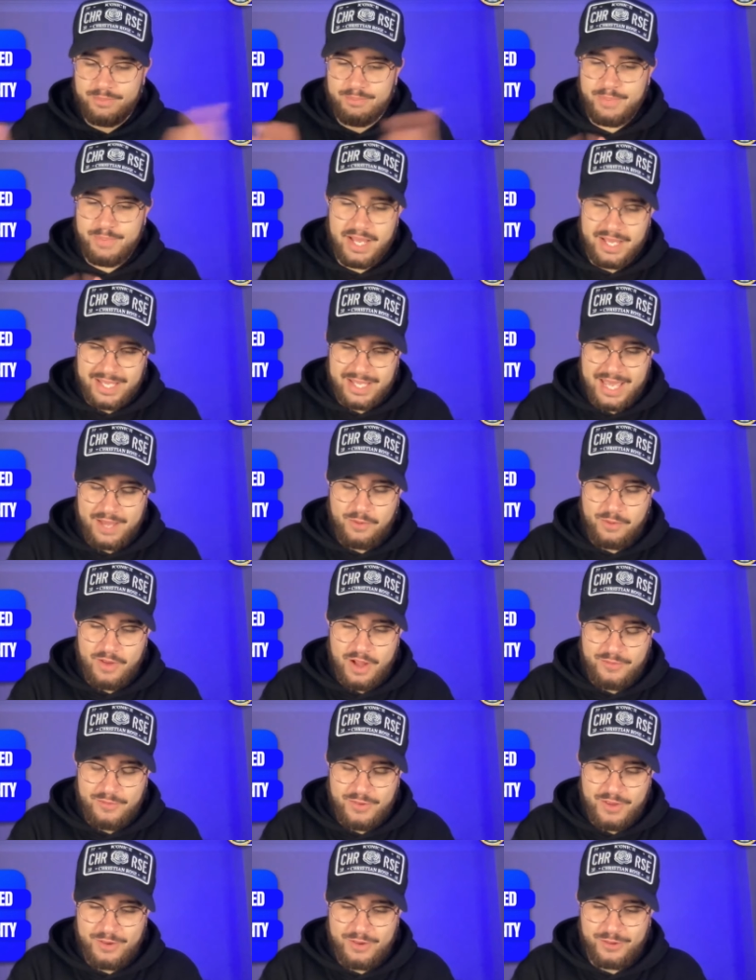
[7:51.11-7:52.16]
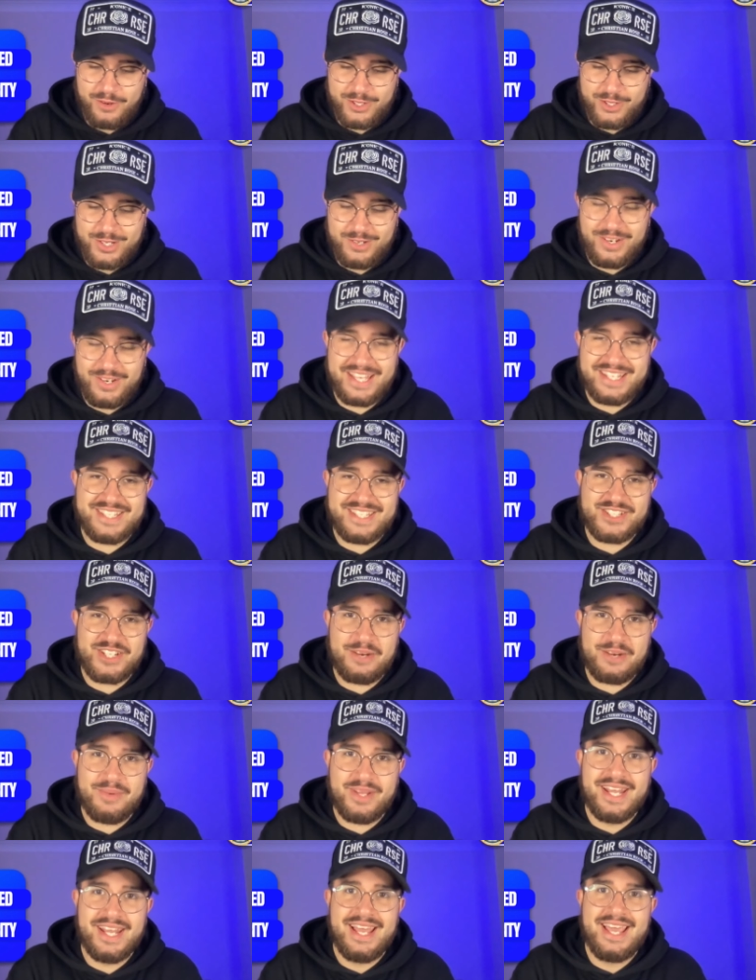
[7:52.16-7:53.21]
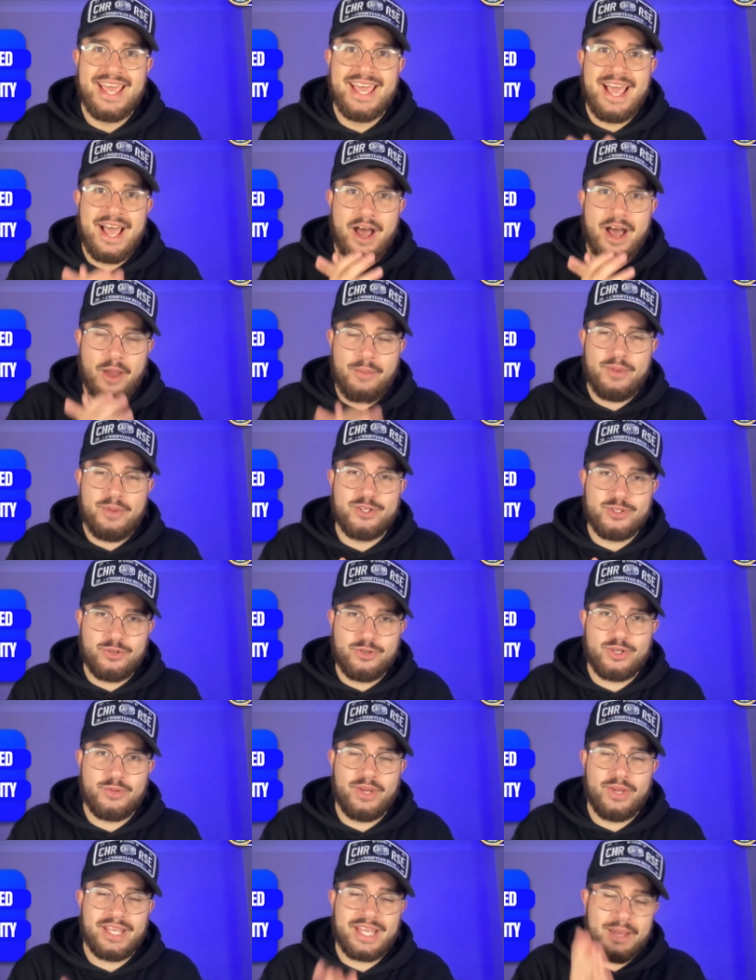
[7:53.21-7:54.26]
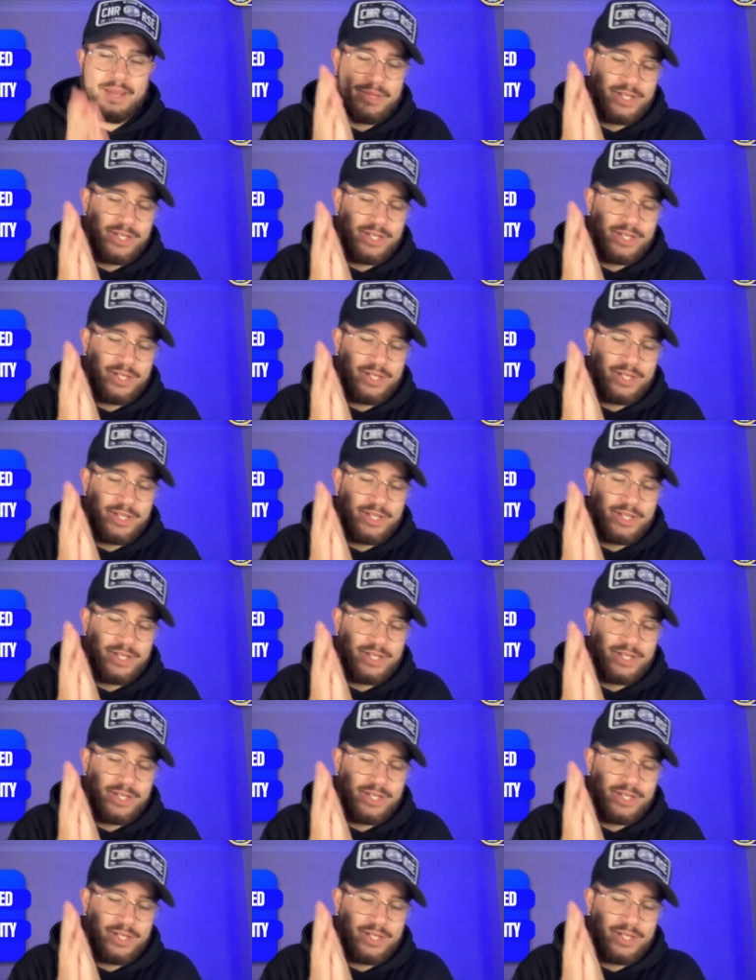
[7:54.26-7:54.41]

But yeah, without further ado, ladies and gentlemen, hope you enjoyed your weekend.